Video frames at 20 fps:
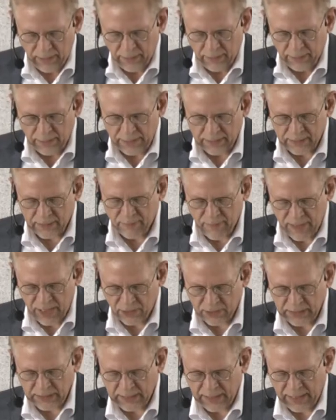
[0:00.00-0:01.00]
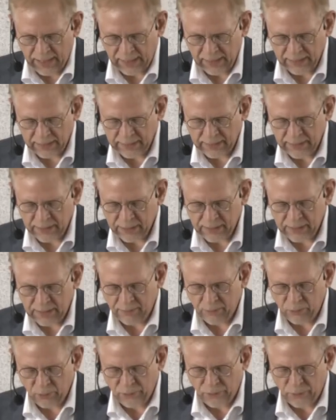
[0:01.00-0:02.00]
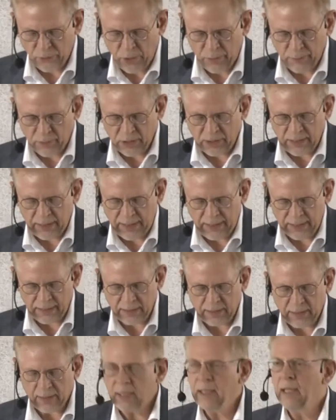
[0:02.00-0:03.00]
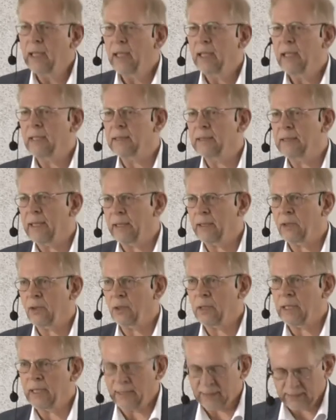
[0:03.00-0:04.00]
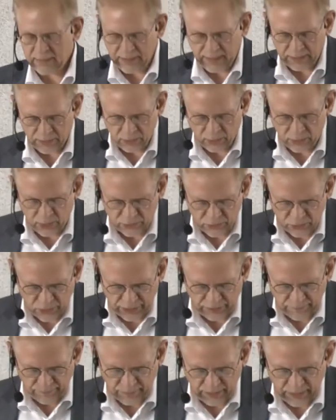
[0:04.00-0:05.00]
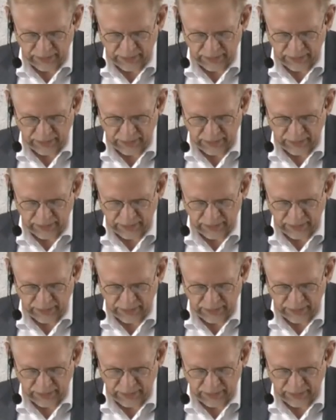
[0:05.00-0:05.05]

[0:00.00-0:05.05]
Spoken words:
Thus, Marx and Engels here seem to formulate a secular eschatology